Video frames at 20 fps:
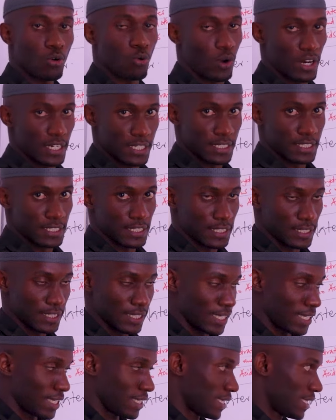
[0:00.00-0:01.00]
quality,
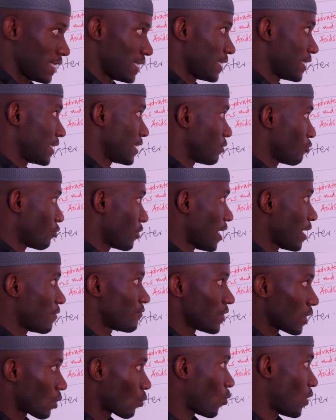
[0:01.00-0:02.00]
we
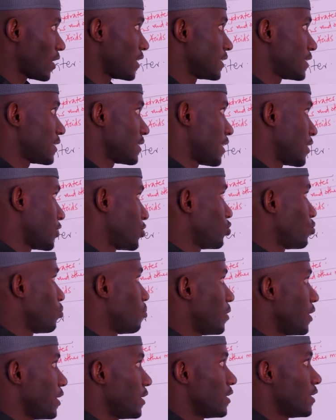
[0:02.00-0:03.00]
have the quality that you
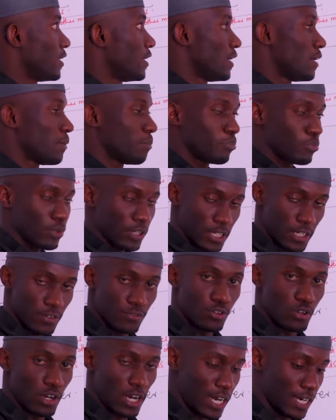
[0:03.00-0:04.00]
may
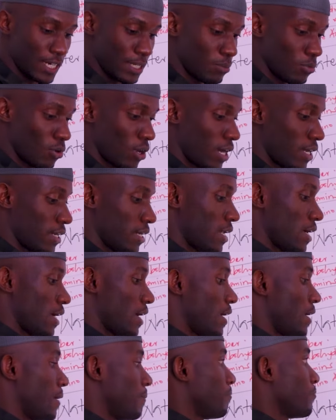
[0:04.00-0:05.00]
give your animal,
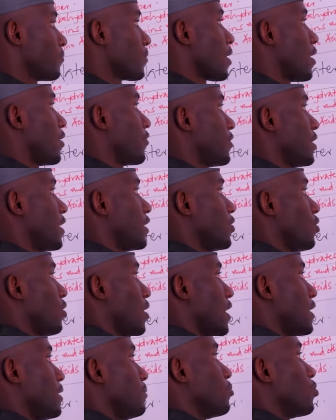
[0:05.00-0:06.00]
and really
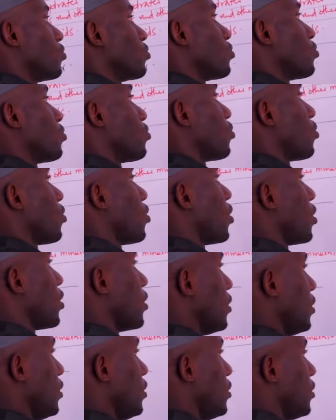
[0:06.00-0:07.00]
your animal
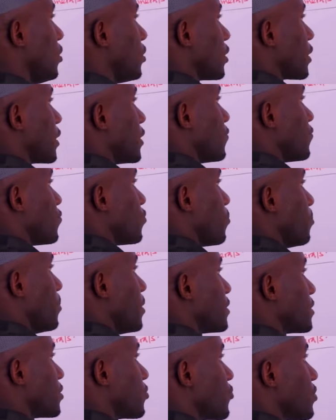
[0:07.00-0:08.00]
give you
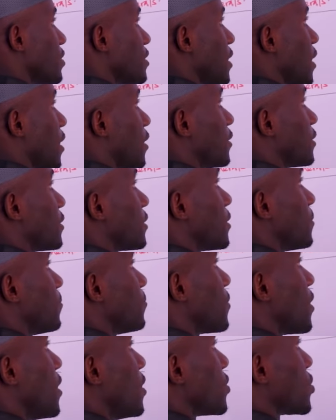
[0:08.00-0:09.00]
best results.
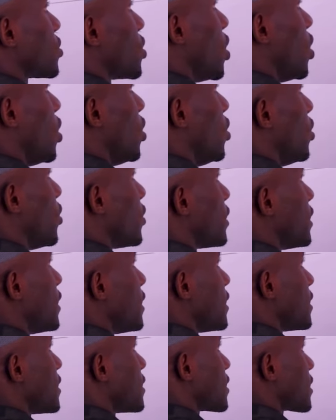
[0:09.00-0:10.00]
So
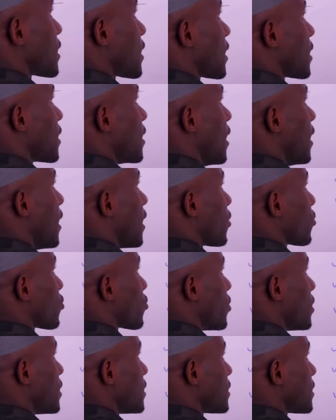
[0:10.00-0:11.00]
this
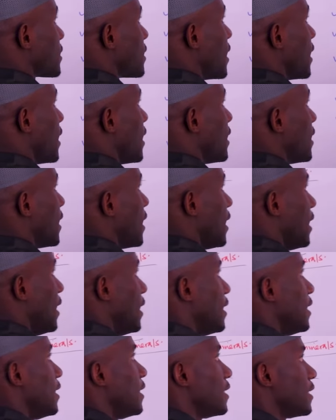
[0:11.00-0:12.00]
Crotis
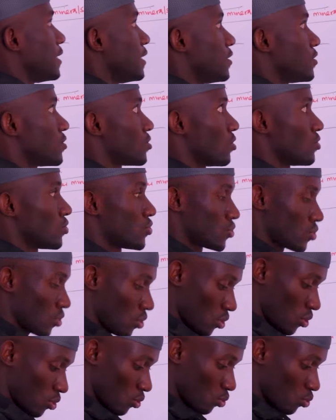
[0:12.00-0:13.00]
Guyana is
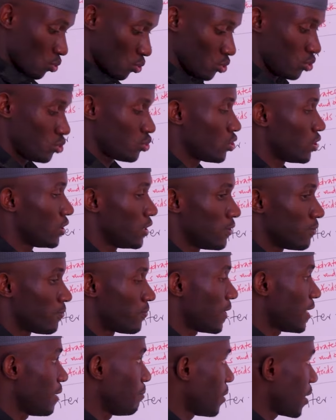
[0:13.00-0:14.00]
also good in
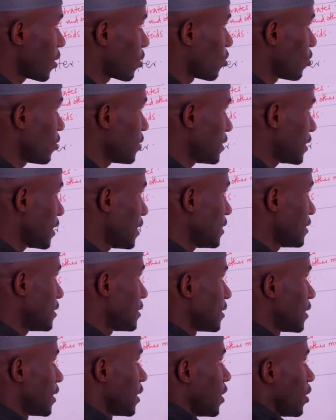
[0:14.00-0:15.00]
fiber
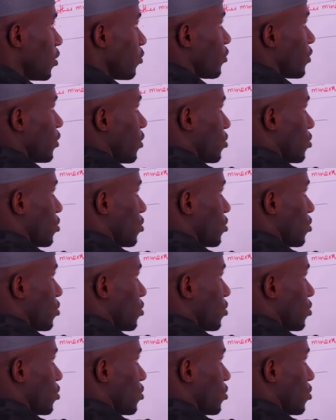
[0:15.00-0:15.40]
content. We